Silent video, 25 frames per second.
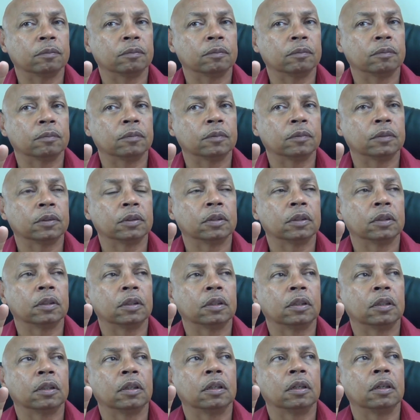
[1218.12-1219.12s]

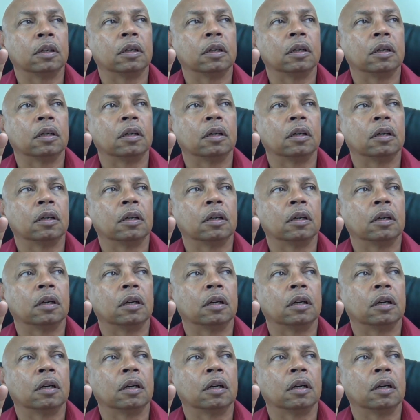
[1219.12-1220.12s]

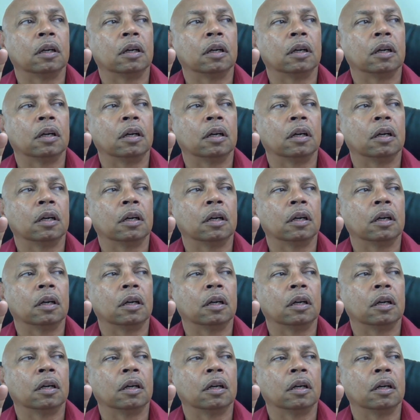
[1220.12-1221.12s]

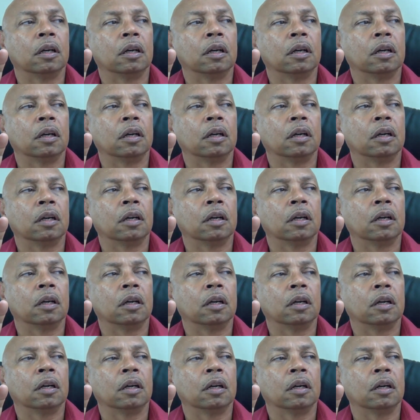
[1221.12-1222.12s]

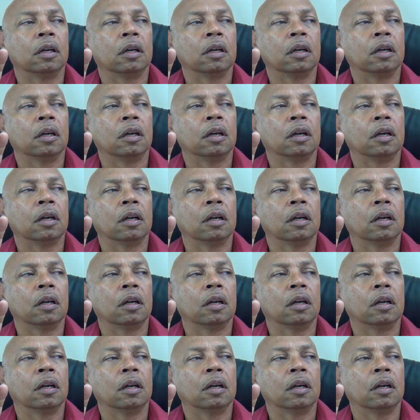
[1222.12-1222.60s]
Nothing is said.